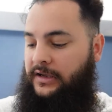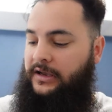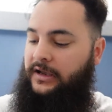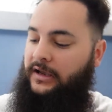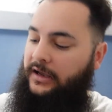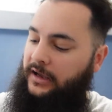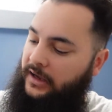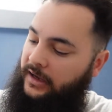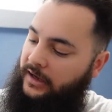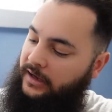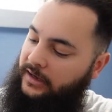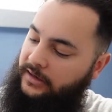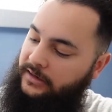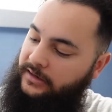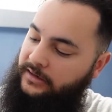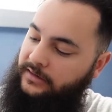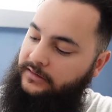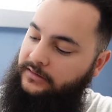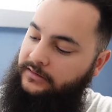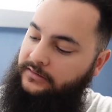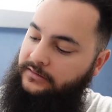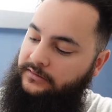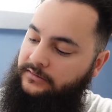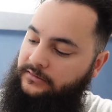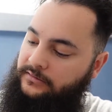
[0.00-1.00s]

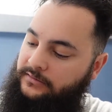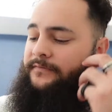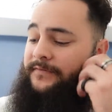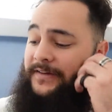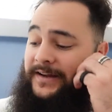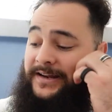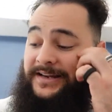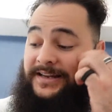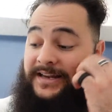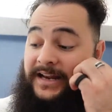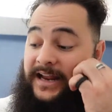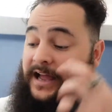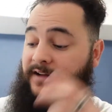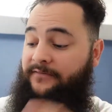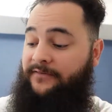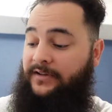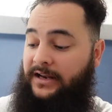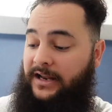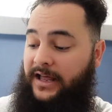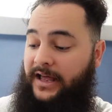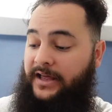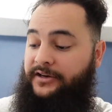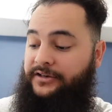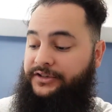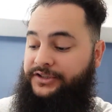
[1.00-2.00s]
And if I did have a
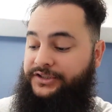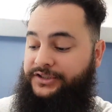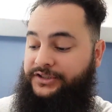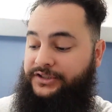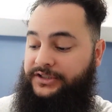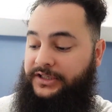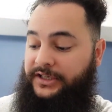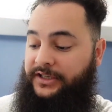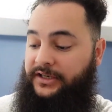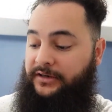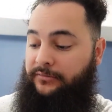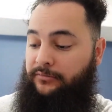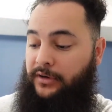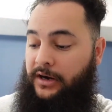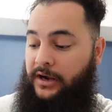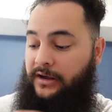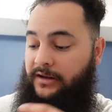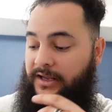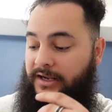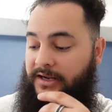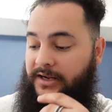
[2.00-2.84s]
lighter shade of brown,